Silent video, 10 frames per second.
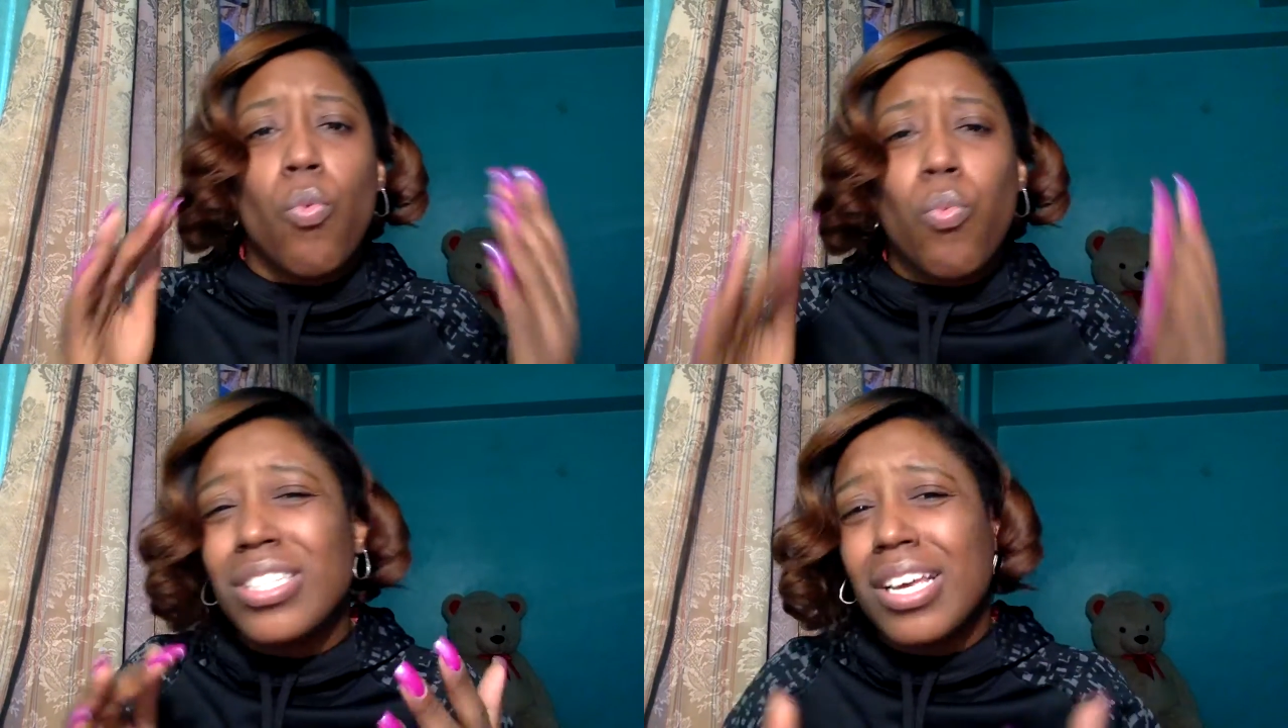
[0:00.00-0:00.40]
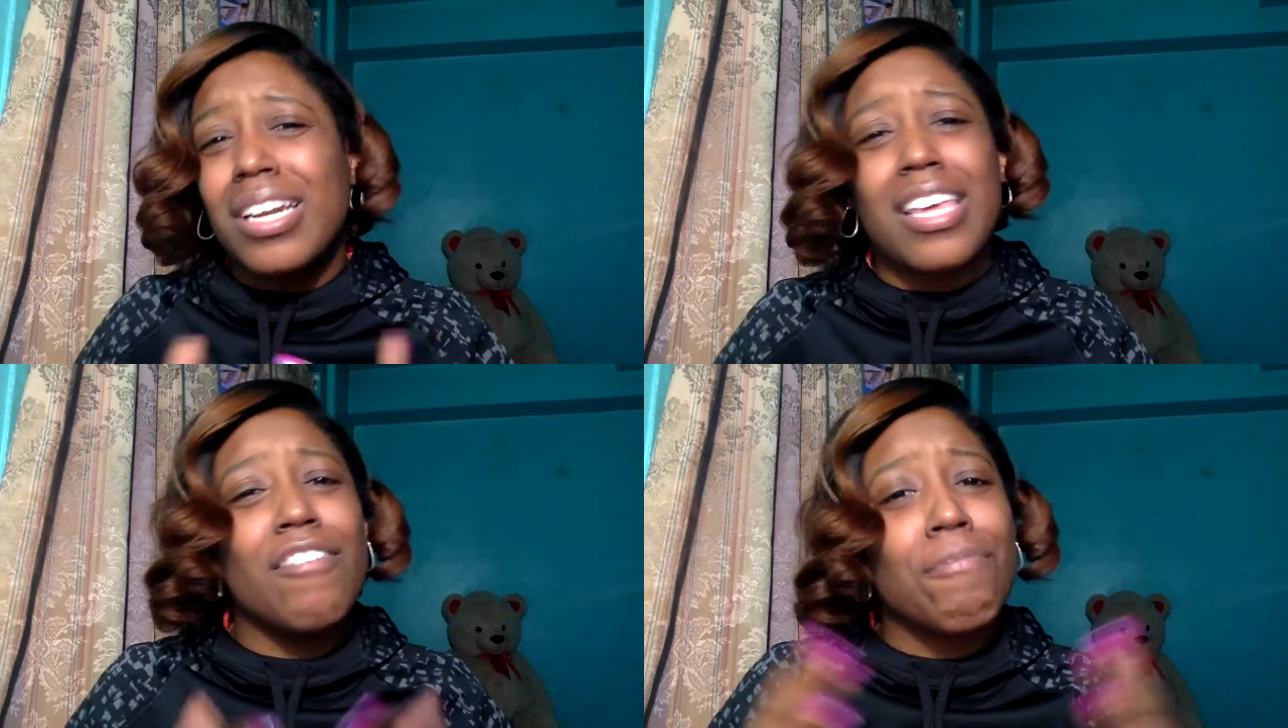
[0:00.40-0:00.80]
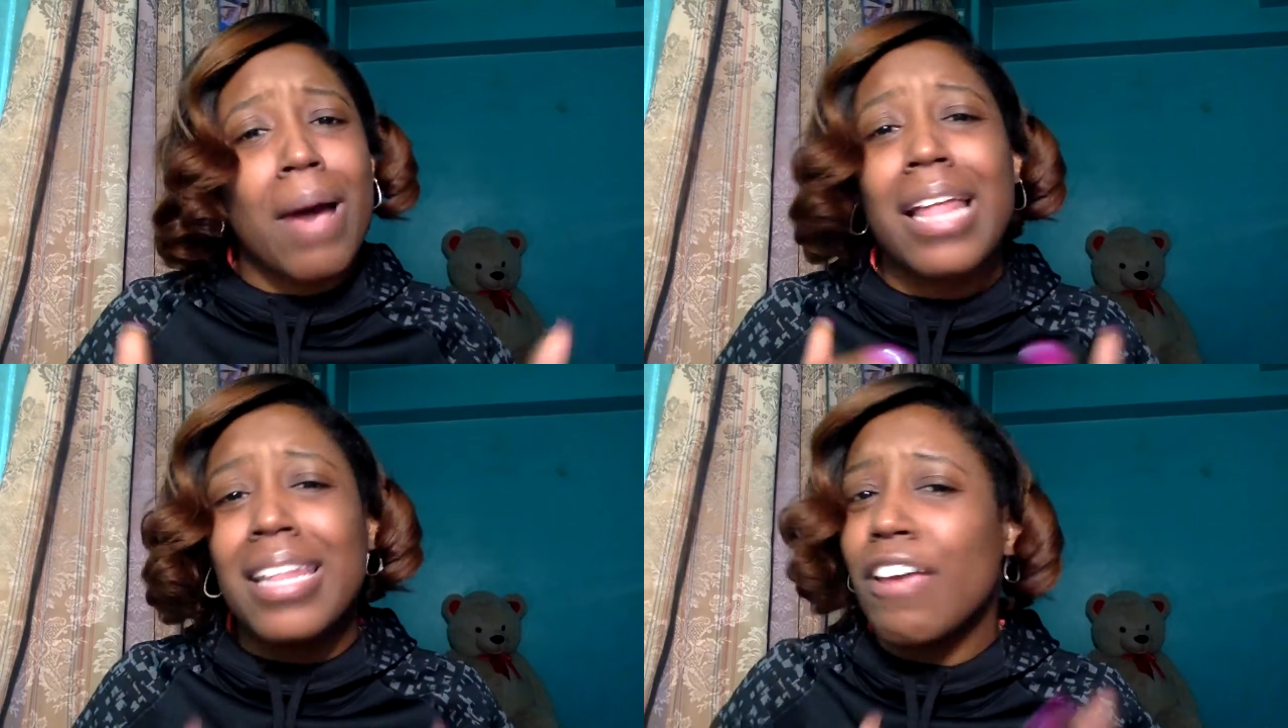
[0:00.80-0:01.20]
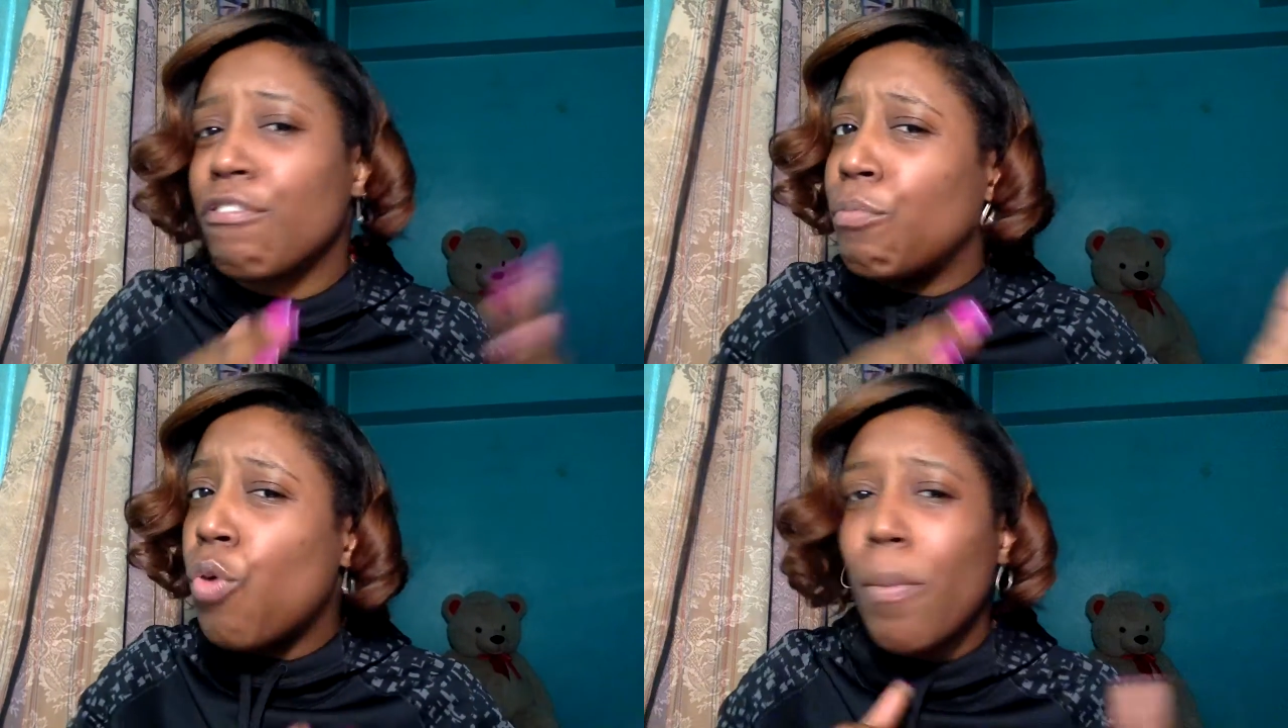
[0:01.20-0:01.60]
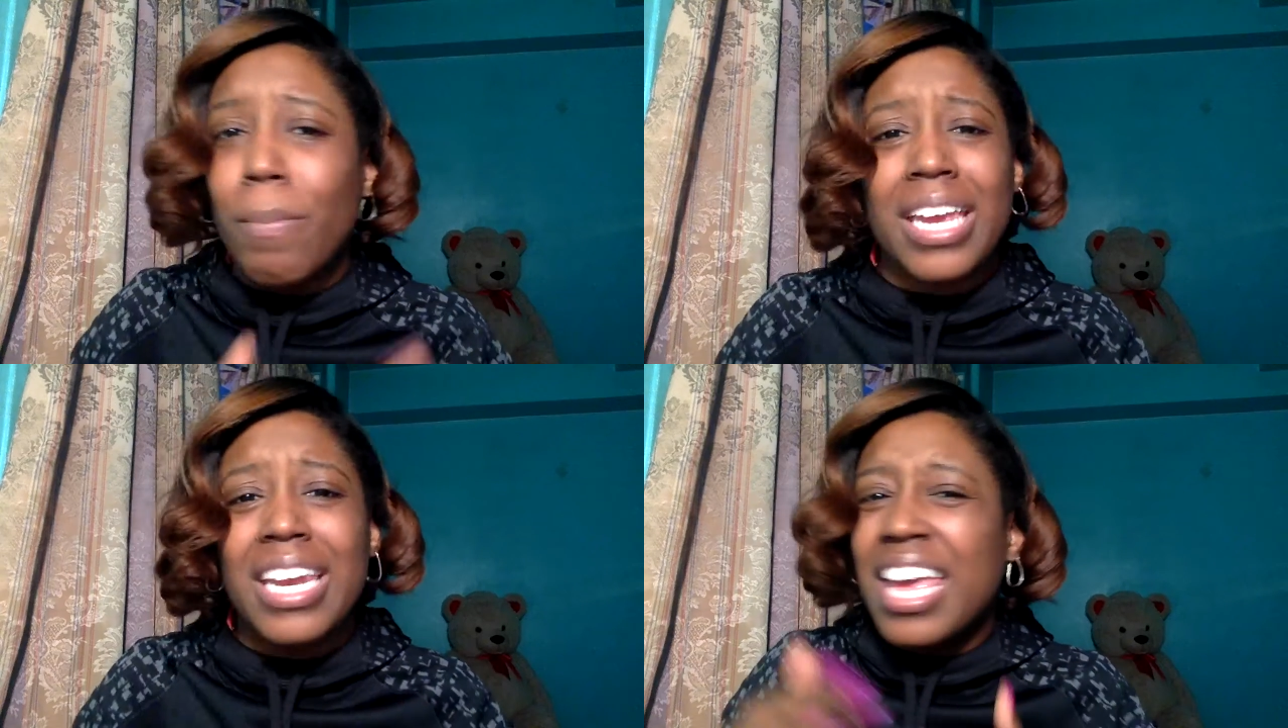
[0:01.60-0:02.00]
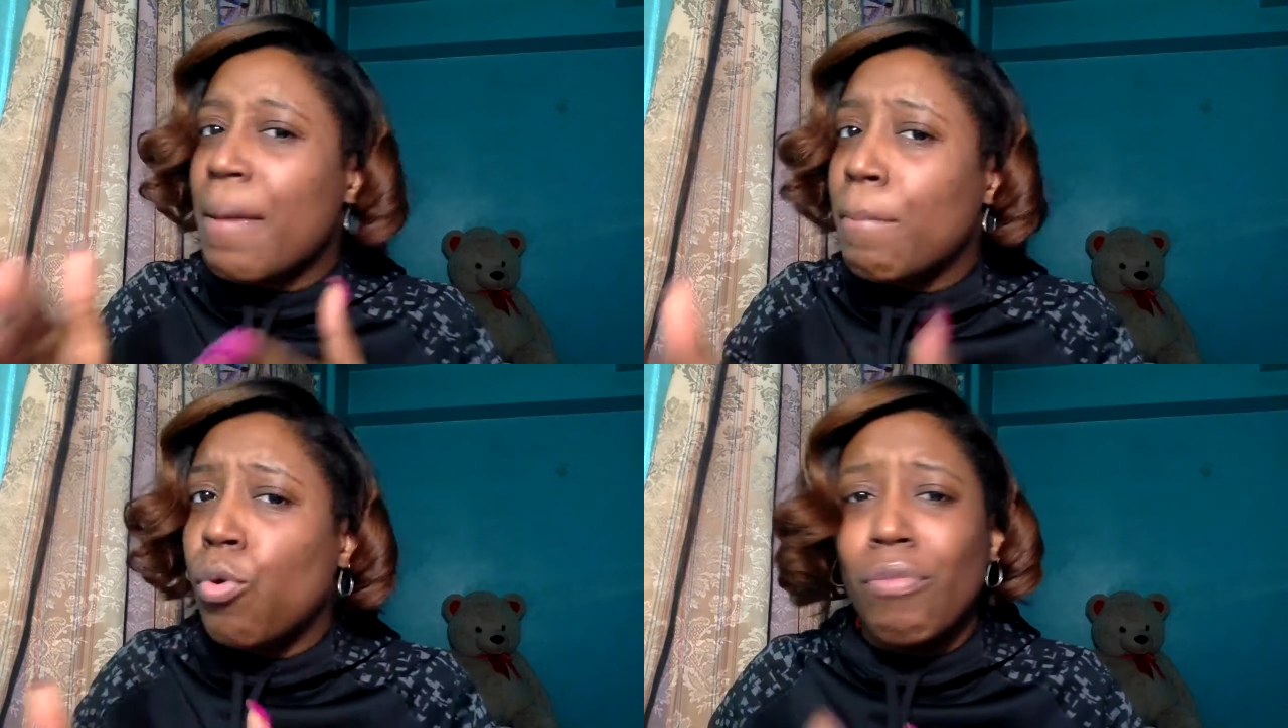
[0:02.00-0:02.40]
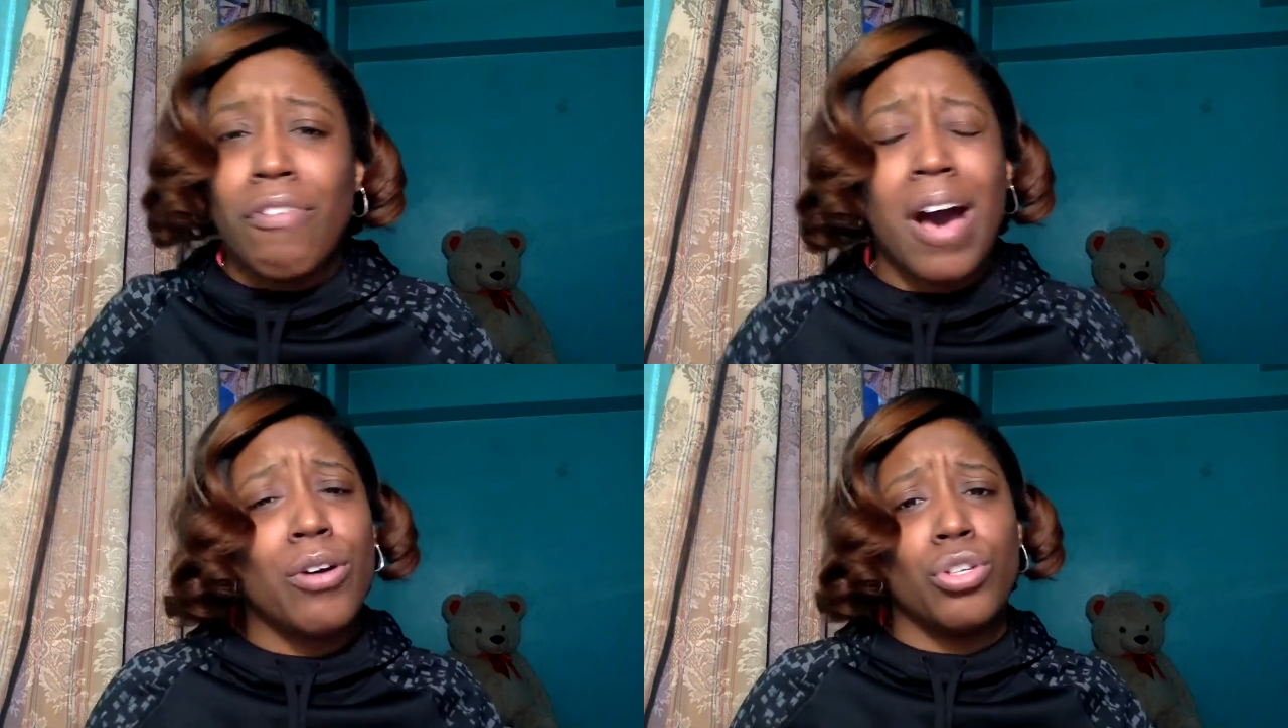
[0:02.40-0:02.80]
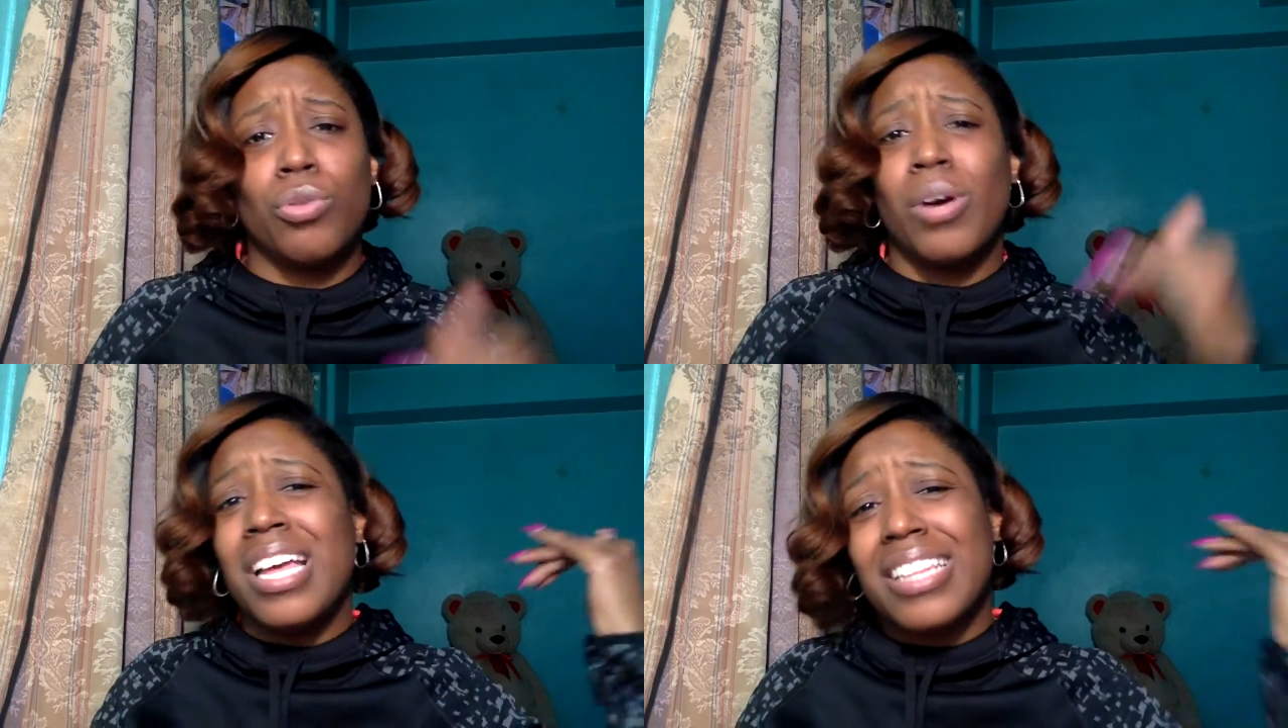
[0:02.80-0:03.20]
What's going to give my life more meaning and more value.